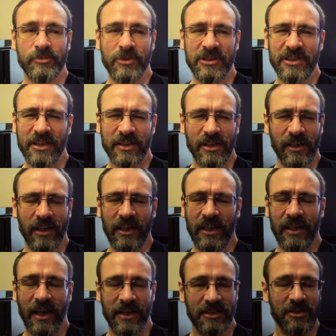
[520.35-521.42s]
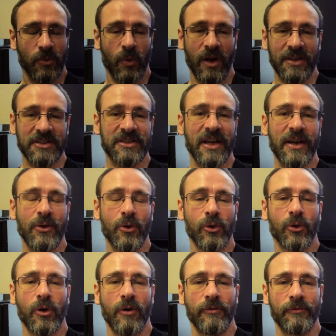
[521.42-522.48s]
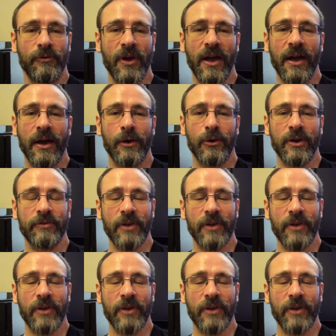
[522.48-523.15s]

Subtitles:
particularly later ones, they all got very,